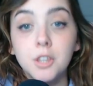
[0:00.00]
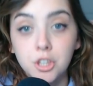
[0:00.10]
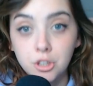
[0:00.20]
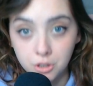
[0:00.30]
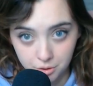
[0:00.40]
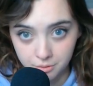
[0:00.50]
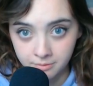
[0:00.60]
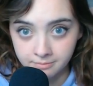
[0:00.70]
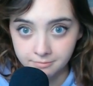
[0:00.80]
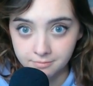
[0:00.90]

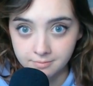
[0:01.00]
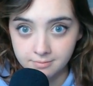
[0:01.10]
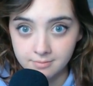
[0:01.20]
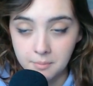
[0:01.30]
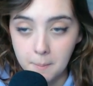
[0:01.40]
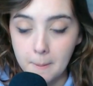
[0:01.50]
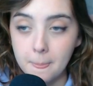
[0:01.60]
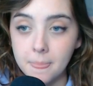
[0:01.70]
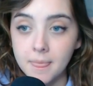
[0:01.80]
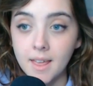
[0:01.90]
You,
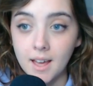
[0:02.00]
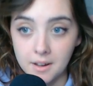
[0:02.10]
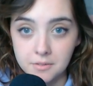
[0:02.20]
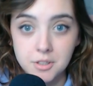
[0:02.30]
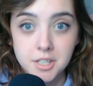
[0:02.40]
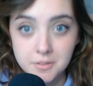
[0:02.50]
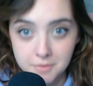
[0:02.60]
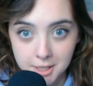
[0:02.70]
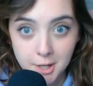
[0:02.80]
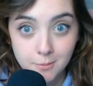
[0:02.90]
after this video,